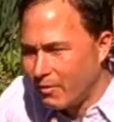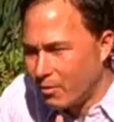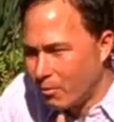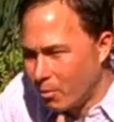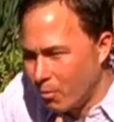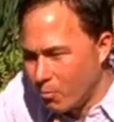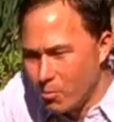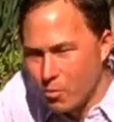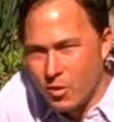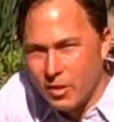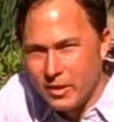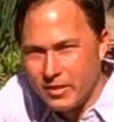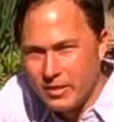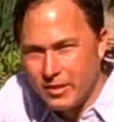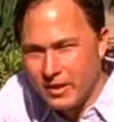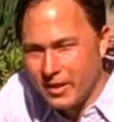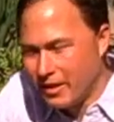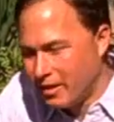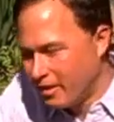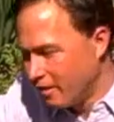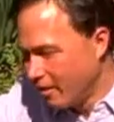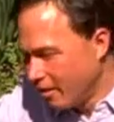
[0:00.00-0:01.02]
have a reward at
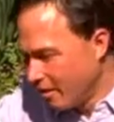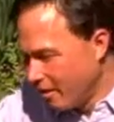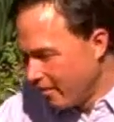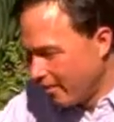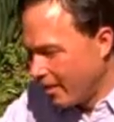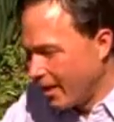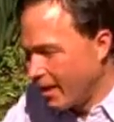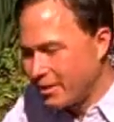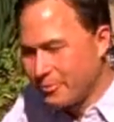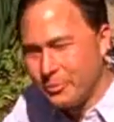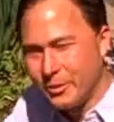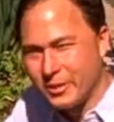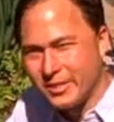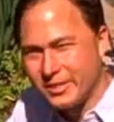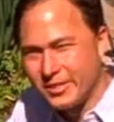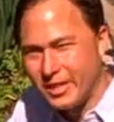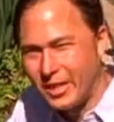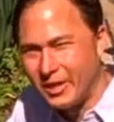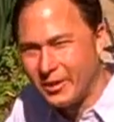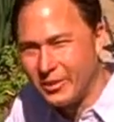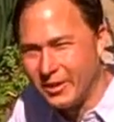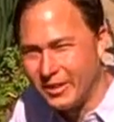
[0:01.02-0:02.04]
the end, that's what
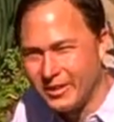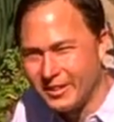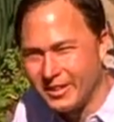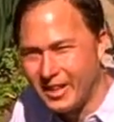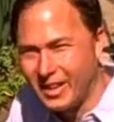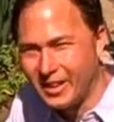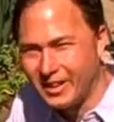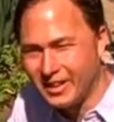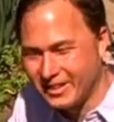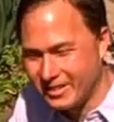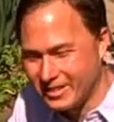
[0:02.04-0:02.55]
celery is like.